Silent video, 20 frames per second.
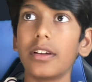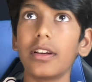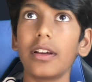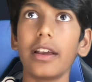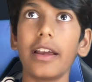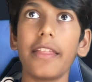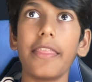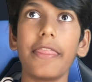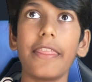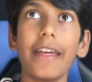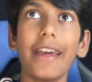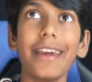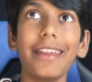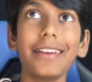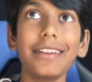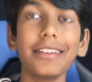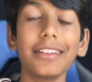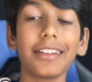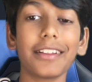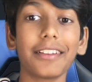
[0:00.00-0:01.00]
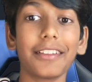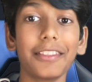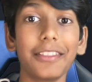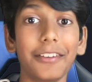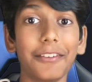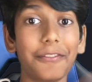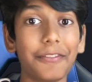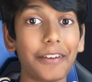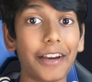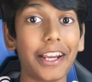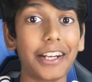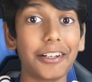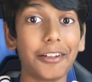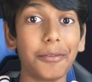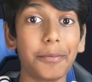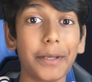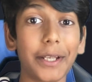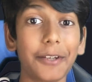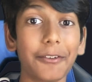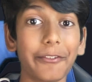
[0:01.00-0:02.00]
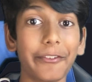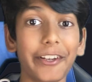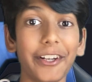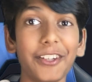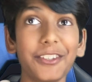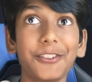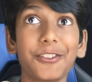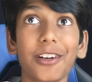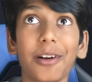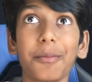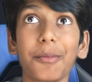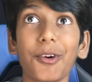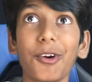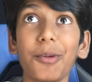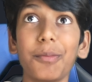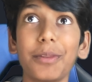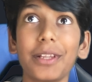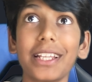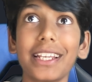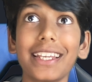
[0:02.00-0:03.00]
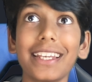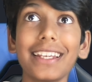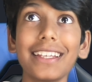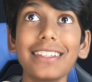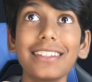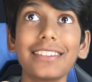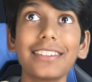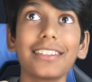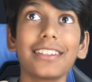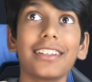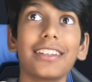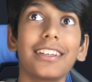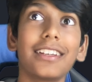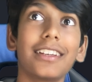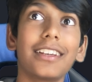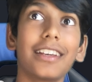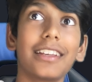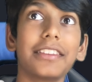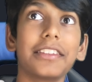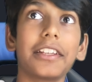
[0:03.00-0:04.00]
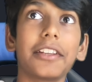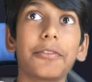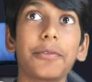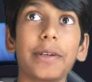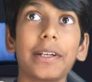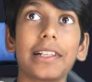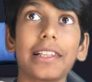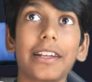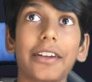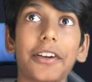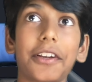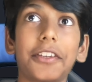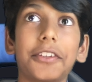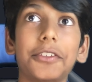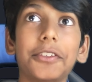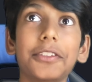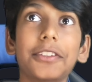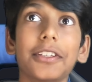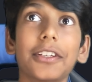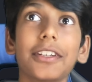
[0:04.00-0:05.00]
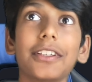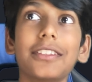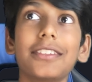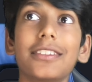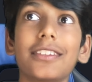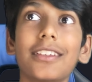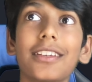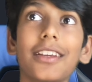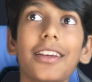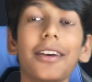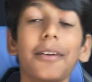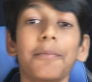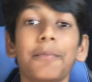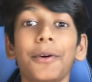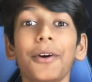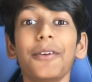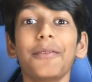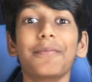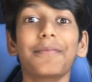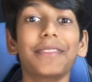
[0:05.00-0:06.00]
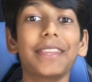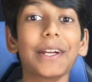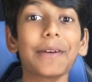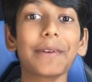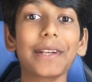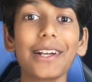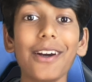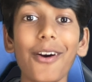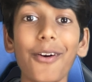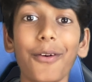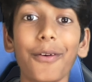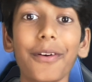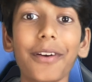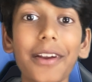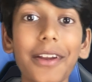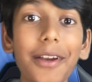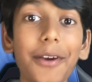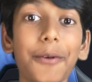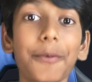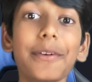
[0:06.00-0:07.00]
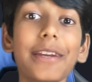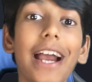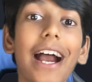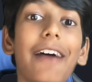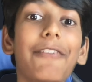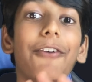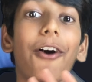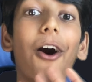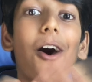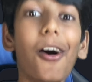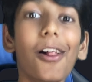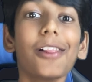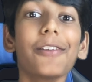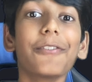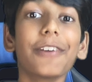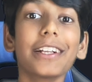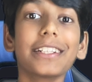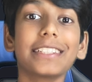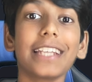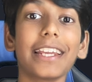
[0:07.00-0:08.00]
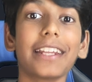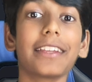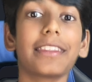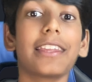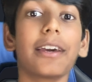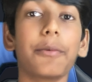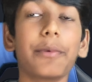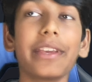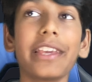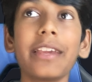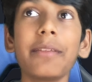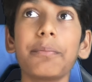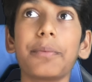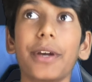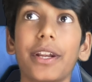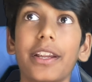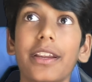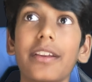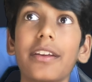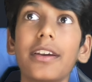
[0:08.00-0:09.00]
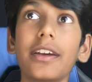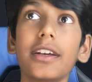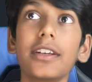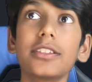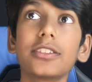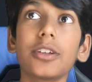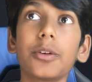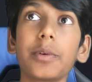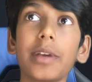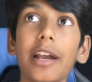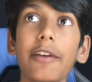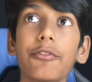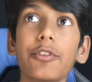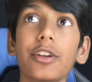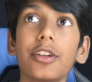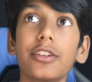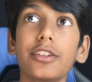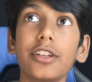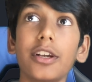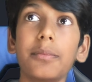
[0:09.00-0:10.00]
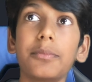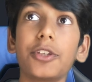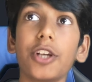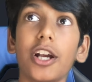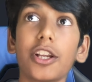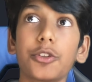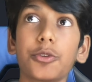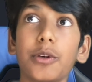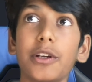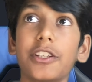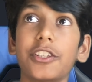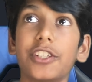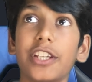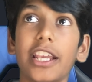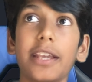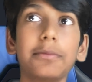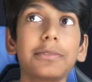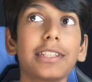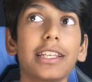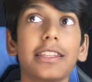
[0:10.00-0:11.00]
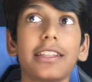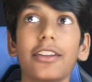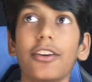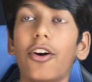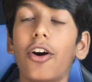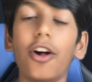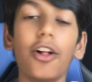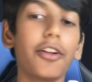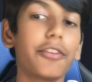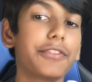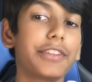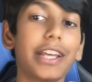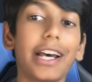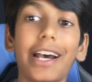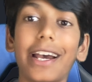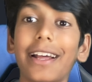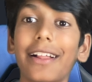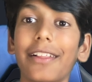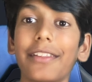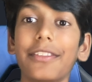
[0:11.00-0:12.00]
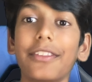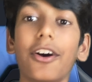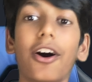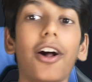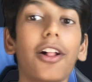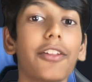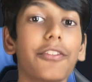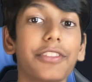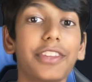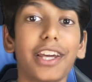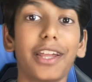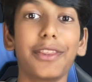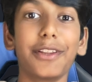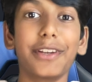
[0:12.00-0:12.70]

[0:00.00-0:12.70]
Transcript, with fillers: And then the final big reveal, drumroll please. And then if we click on users, boom, there we go. We have all of our data that we inputted. So we have Rishab, Joshua, and James, and then all of the uh, all of the other